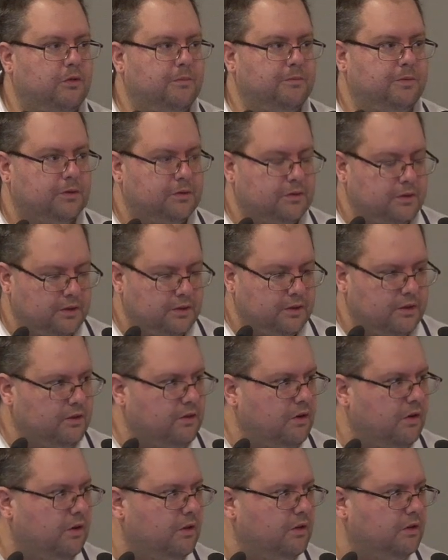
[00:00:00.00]
computer
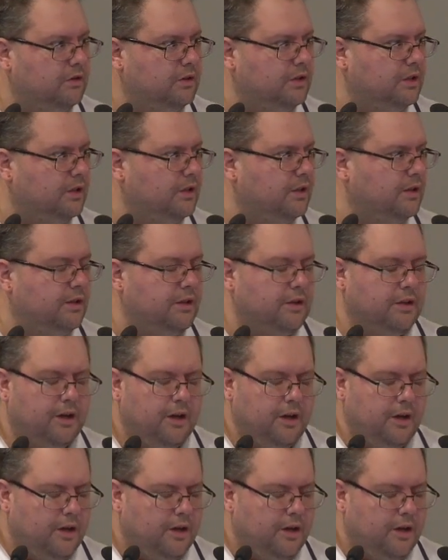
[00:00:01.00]
called uh,